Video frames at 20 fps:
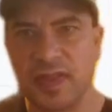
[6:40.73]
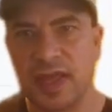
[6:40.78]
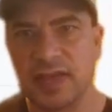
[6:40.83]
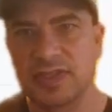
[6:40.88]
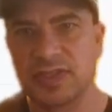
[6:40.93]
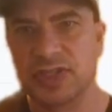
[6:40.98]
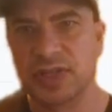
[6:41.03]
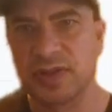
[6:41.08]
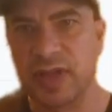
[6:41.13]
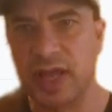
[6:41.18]
they
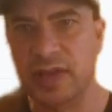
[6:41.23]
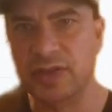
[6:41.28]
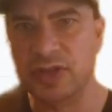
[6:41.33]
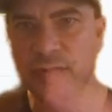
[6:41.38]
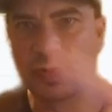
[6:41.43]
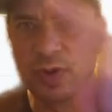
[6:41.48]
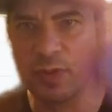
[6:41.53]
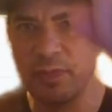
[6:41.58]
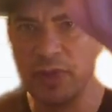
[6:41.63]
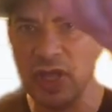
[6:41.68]

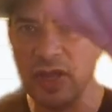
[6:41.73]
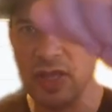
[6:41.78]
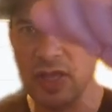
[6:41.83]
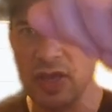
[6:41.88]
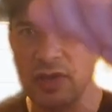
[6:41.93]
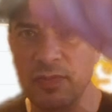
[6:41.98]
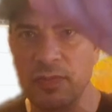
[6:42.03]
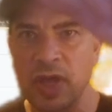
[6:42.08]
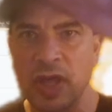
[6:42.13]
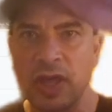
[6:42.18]
selected
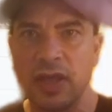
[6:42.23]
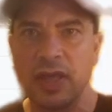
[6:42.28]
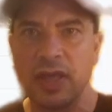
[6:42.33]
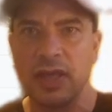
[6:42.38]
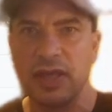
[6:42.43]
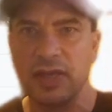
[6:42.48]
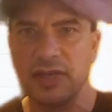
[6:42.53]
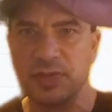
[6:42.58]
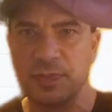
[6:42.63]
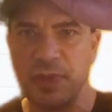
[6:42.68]
rubidium
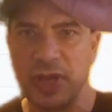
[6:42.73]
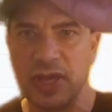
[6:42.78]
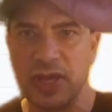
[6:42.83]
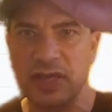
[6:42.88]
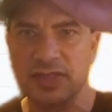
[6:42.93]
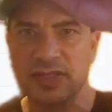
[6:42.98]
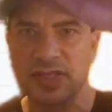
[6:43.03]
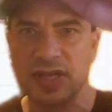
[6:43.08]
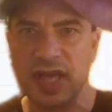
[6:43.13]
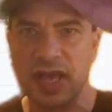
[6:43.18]
is
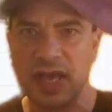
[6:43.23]
because it